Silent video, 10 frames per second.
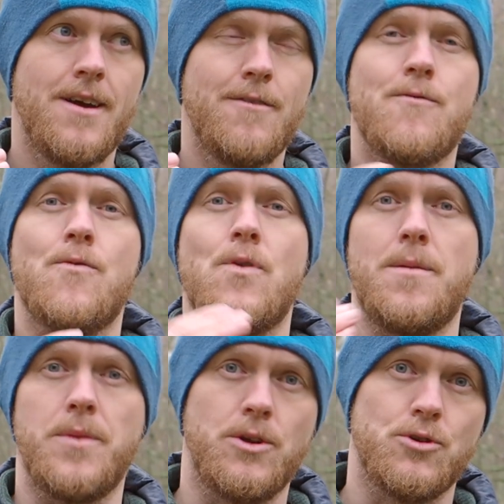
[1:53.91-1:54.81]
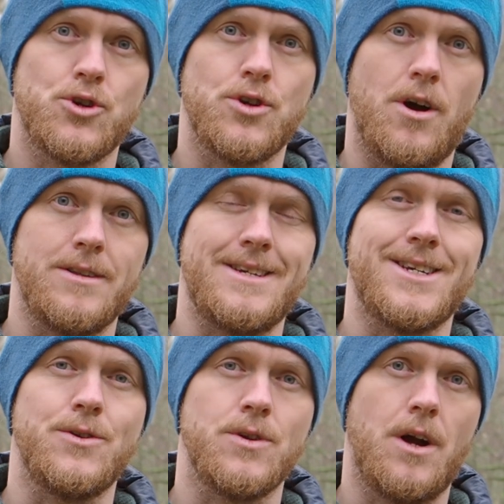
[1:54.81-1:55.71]
framing your shot and
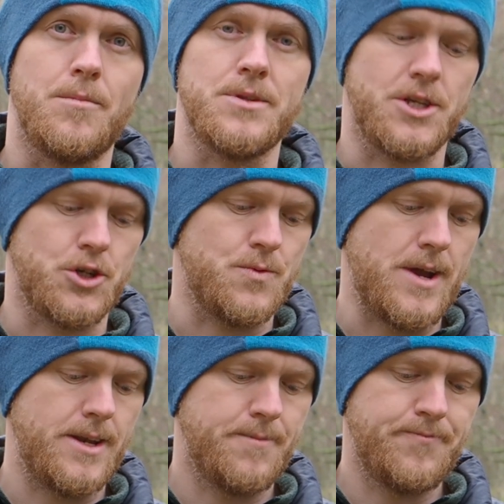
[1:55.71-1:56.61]
getting composition right.